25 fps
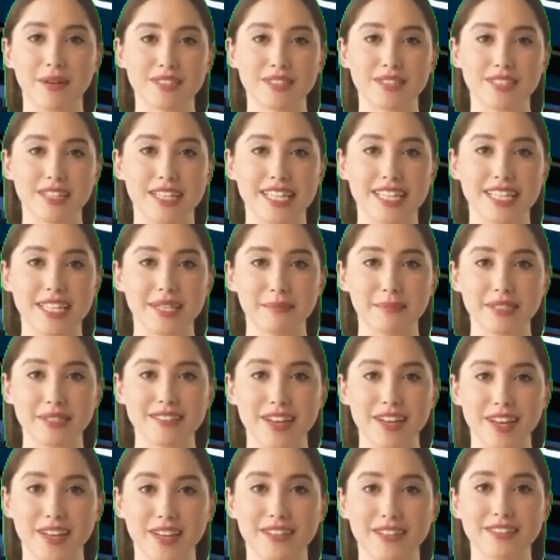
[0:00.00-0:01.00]
otherwise is
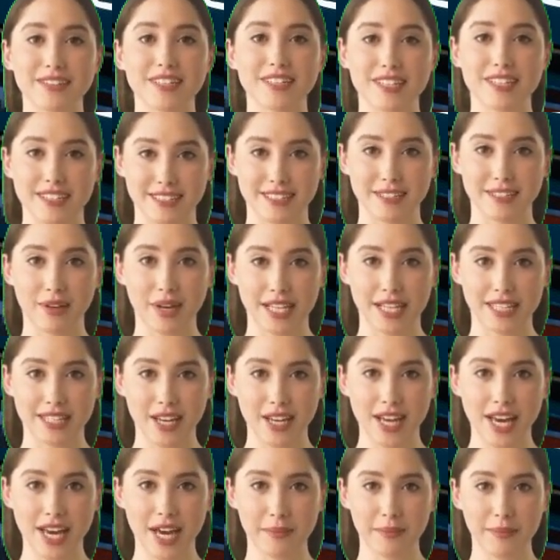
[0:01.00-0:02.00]
fine. Good
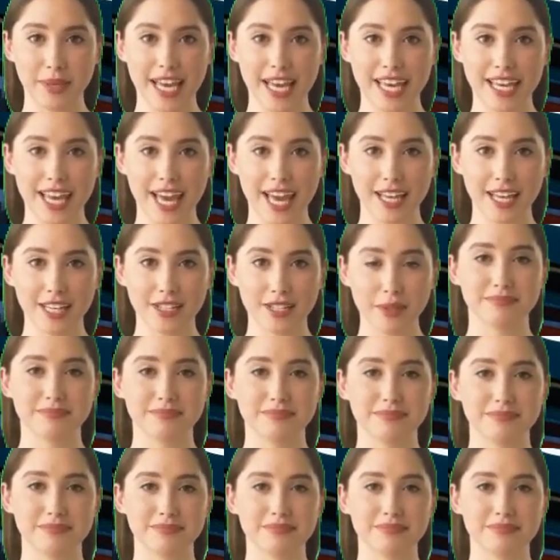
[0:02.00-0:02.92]
customer support.